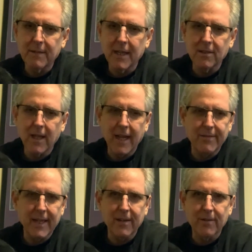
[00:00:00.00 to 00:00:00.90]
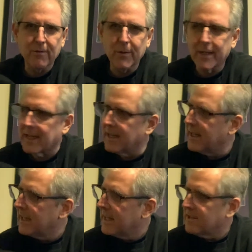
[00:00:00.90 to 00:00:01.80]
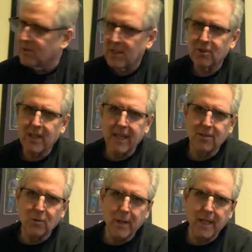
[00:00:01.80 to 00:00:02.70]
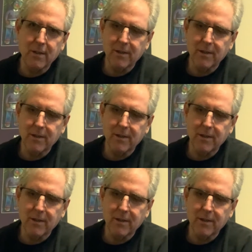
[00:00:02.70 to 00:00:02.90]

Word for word: down to half an hour of rowing six days a week.